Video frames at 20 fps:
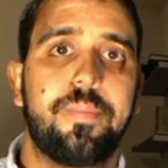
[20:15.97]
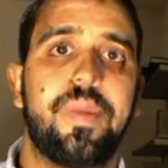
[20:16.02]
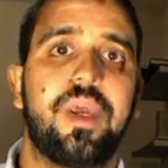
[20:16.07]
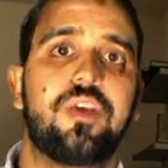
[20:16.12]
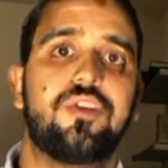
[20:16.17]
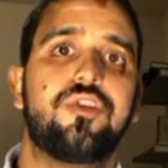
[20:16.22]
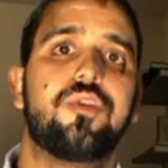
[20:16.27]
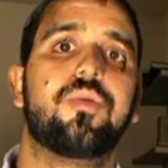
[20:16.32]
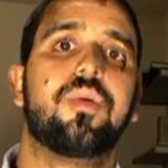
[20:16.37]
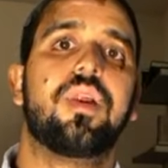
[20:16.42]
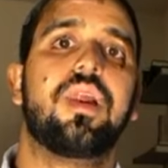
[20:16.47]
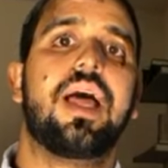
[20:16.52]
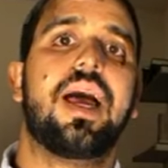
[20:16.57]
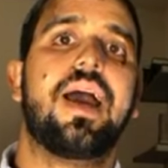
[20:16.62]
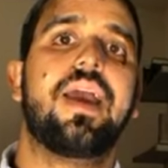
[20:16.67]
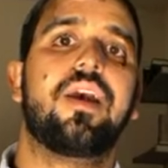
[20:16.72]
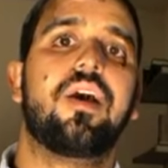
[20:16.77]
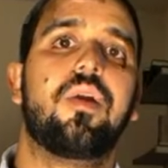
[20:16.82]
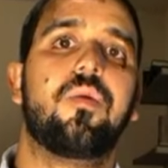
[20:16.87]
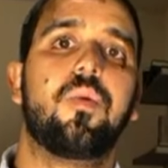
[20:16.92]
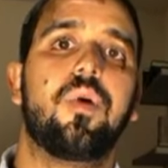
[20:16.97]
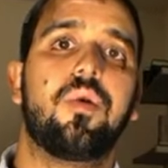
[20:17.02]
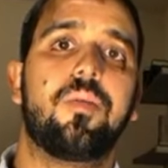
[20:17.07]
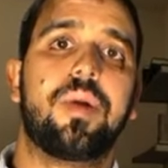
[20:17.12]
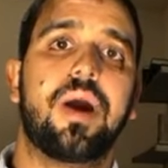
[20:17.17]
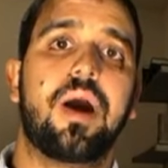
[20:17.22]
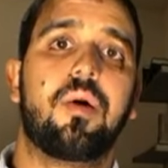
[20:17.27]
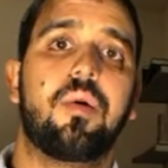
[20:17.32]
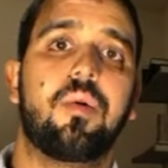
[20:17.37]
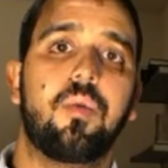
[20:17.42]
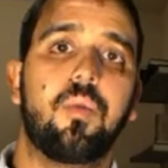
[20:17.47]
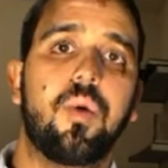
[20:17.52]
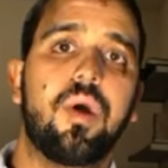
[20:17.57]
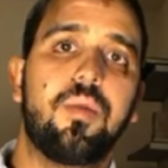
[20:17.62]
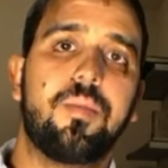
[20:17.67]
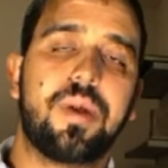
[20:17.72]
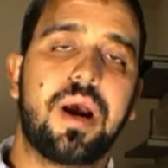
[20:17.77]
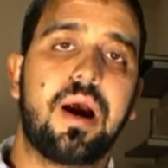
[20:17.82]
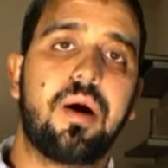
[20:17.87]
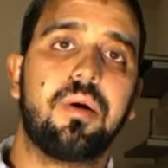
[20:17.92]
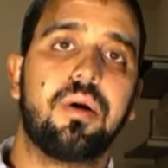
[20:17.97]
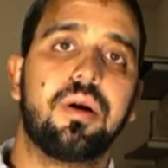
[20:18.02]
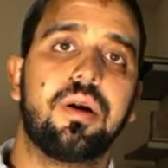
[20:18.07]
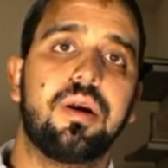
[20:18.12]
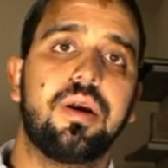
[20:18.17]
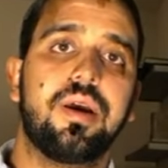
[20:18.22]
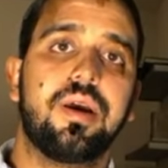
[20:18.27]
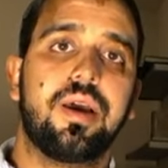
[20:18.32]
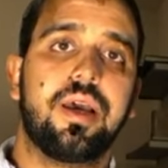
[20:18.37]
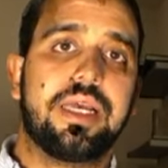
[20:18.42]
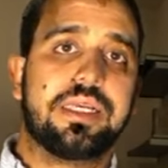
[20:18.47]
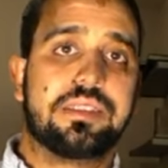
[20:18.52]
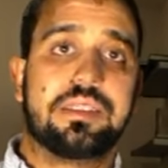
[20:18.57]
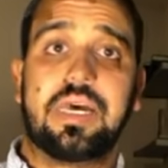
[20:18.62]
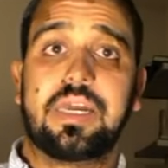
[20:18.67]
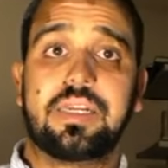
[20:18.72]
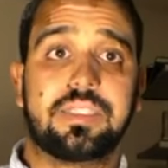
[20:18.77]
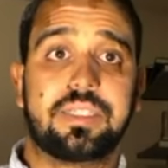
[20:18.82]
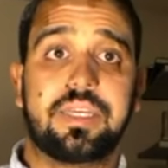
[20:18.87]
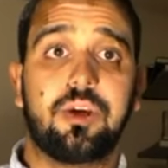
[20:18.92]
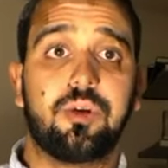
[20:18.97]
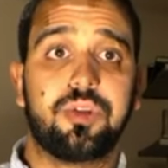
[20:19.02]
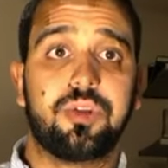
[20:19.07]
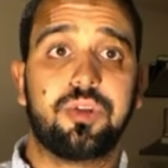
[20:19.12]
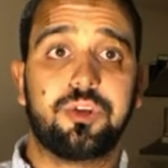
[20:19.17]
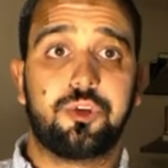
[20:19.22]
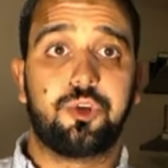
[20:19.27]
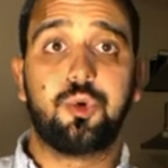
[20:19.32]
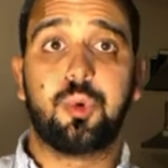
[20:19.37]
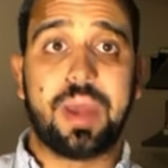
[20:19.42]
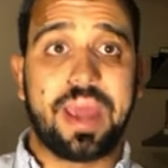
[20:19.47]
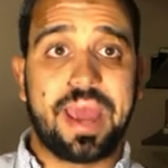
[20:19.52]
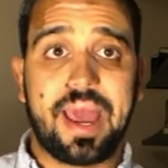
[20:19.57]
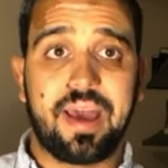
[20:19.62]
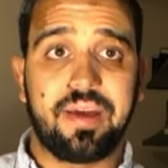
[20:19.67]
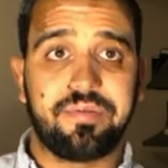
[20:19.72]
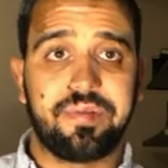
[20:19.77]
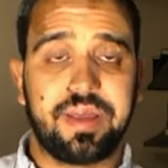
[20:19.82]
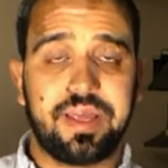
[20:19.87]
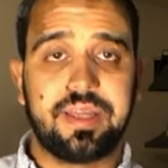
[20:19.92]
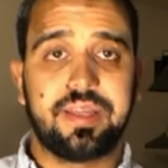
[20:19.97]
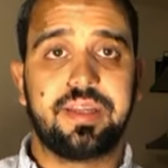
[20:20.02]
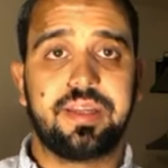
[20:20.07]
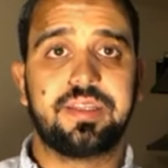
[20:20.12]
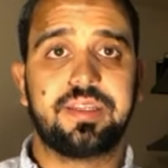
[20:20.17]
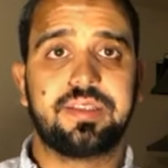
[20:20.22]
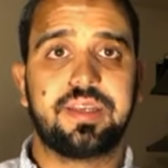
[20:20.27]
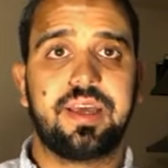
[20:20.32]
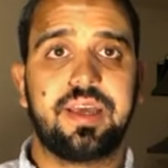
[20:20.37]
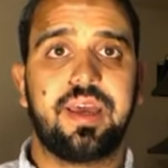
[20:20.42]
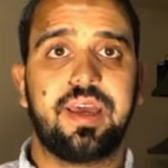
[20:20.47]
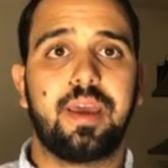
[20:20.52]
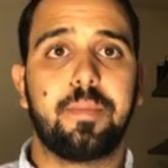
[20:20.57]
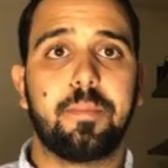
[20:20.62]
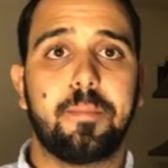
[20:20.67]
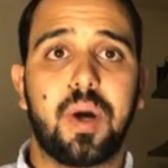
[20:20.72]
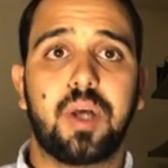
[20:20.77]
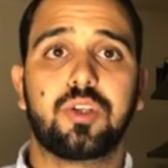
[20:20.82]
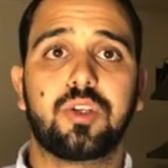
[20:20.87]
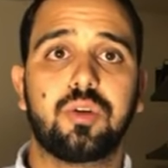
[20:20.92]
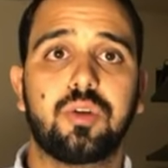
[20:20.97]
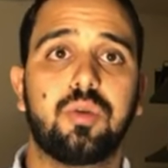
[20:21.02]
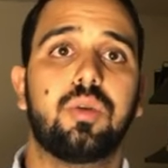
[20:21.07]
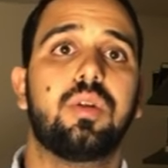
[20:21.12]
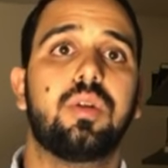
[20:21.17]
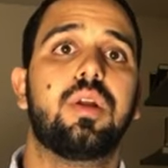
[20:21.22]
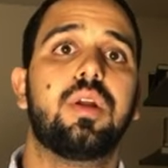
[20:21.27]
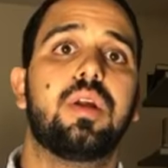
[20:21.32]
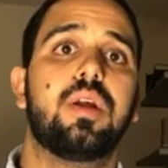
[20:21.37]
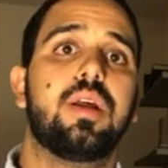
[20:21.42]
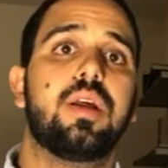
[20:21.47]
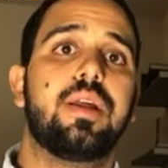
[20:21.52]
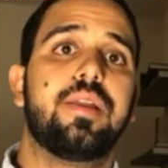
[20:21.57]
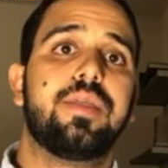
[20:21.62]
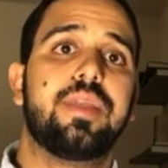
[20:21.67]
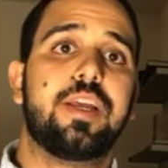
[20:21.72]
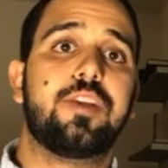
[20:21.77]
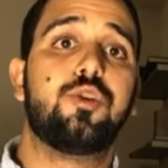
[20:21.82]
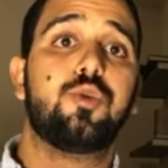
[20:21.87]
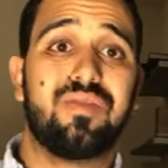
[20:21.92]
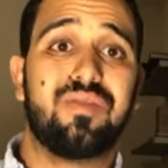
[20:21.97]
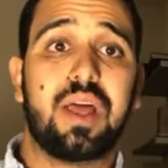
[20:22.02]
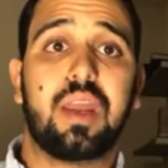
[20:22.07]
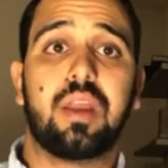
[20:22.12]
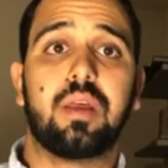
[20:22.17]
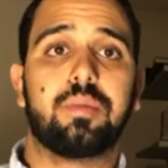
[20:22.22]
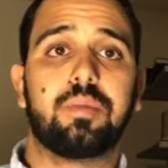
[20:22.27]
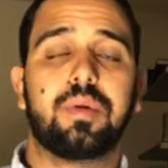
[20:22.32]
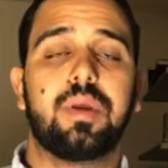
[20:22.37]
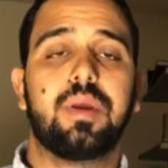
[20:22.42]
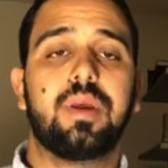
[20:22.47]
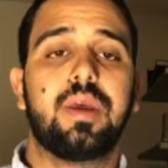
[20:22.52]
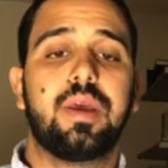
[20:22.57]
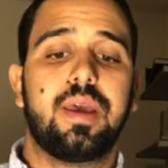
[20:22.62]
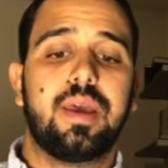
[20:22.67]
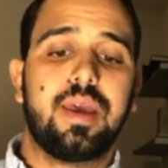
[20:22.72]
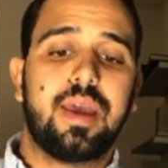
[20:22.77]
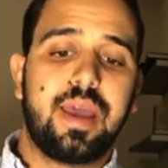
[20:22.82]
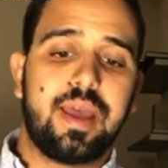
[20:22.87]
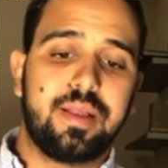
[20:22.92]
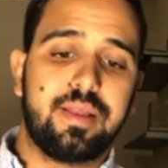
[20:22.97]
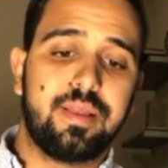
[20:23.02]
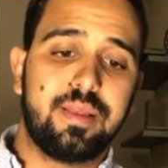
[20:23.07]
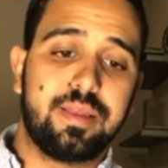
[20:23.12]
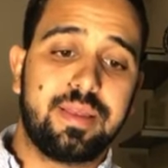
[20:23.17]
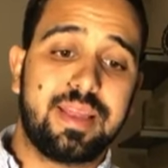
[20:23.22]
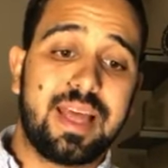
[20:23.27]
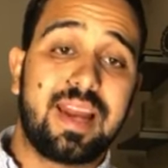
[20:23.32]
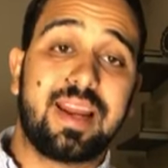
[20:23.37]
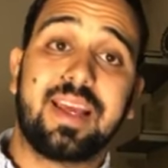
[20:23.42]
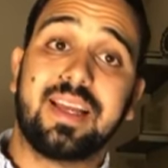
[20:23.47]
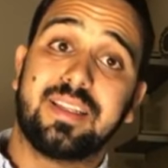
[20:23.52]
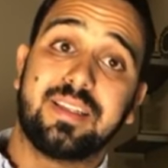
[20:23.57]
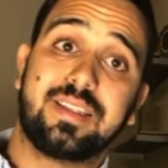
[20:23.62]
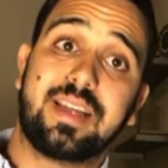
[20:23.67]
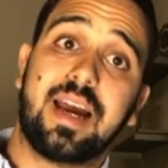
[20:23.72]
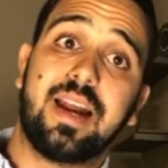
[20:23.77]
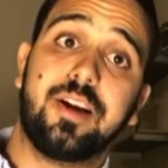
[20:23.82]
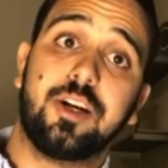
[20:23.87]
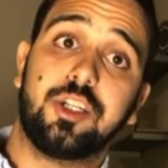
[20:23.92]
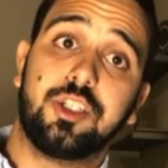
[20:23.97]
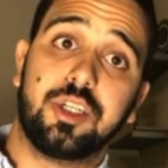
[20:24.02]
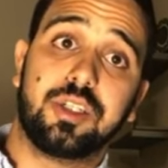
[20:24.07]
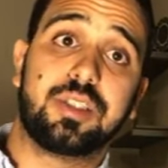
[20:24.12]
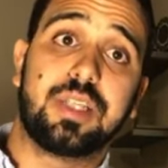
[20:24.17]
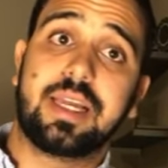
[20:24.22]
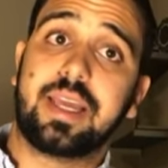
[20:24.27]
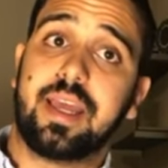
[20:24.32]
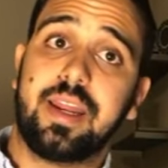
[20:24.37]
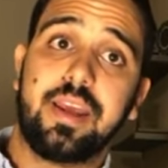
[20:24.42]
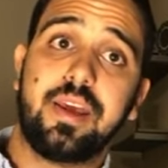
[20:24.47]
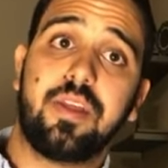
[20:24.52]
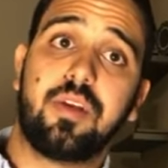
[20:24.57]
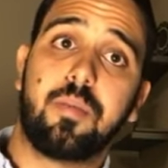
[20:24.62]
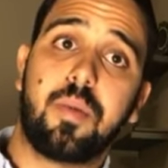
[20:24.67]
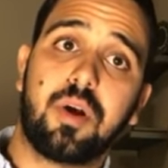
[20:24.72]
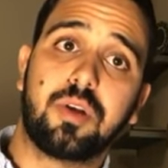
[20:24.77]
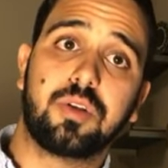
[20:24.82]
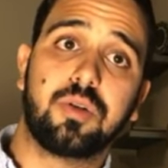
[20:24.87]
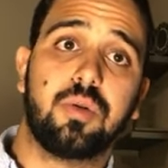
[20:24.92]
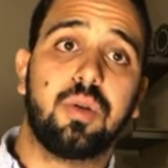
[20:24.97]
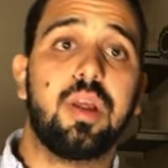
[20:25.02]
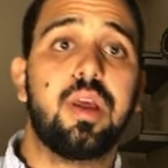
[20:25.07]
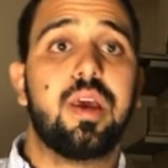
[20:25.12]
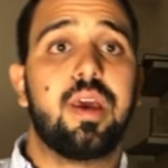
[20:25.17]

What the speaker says: because you're relying on willpower, and willpower is not a skill that you have, it is a muscle that you develop, and that gets tired just like any other muscle.